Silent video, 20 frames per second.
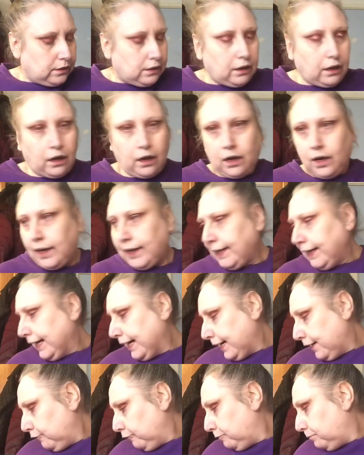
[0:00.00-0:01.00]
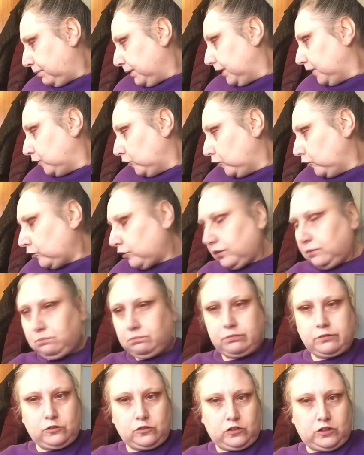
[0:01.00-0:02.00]
I have been using
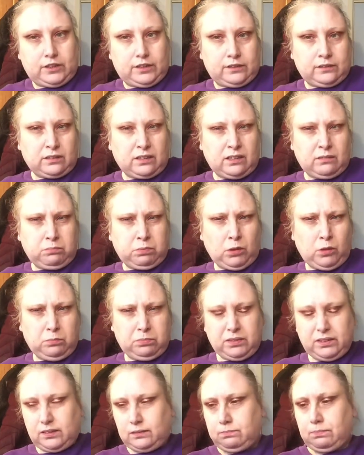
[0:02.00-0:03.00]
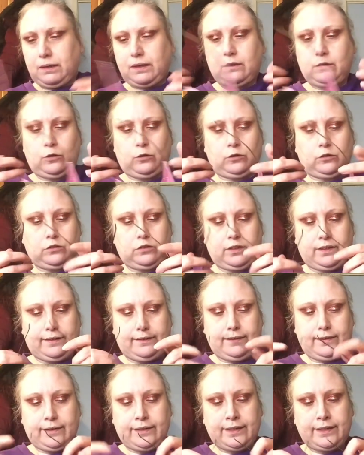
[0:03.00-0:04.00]
brushes. I'll pop this back on, shall
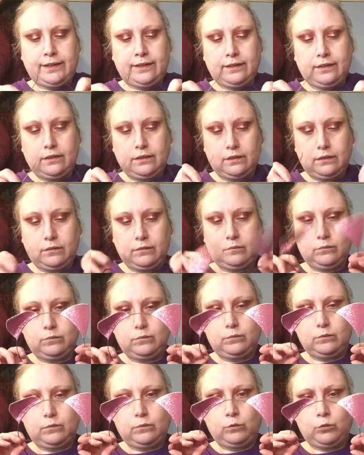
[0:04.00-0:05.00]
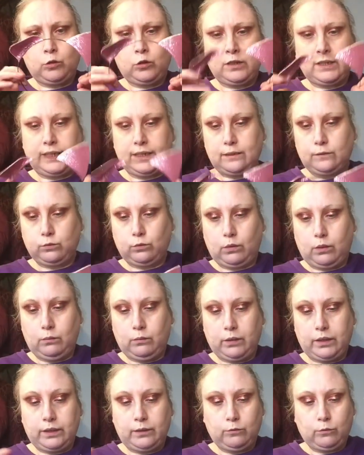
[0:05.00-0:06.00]
I? One is one
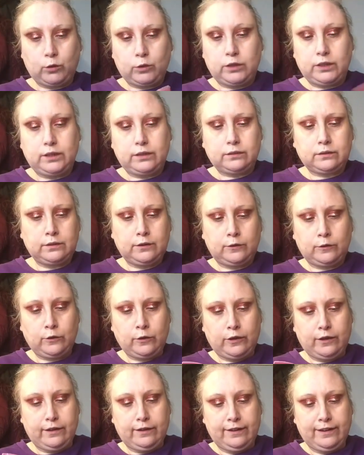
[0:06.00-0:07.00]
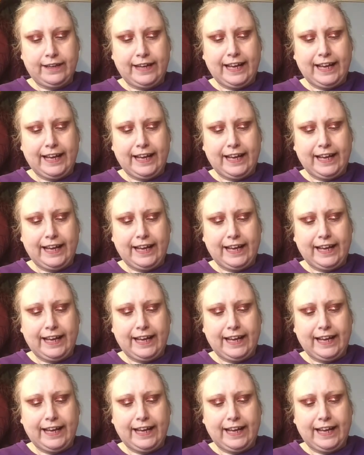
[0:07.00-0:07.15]
way, one is the other.